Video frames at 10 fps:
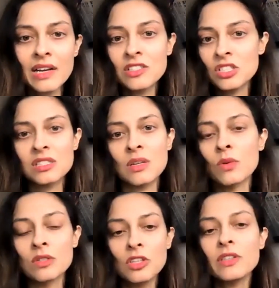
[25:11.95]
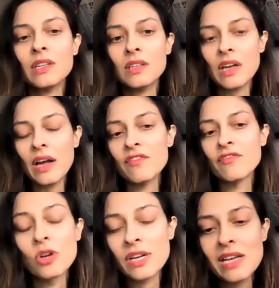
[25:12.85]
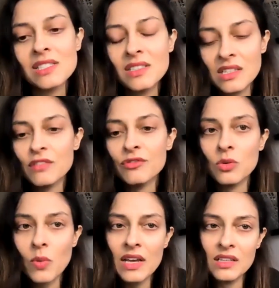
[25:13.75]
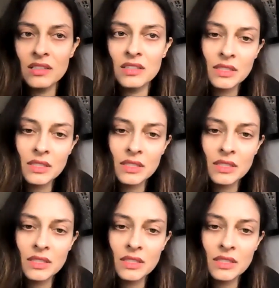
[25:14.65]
It's just that we're looking for cases in a different way.